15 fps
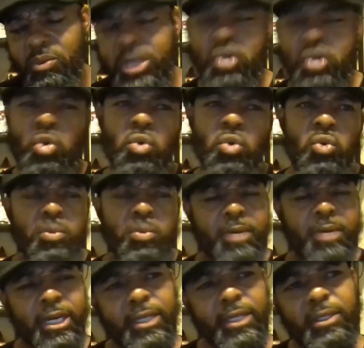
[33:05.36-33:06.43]
cool,
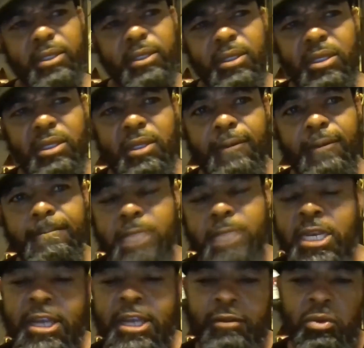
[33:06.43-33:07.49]
but
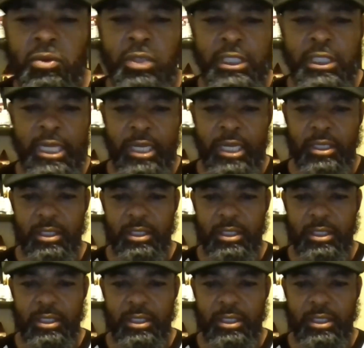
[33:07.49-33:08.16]
it never was that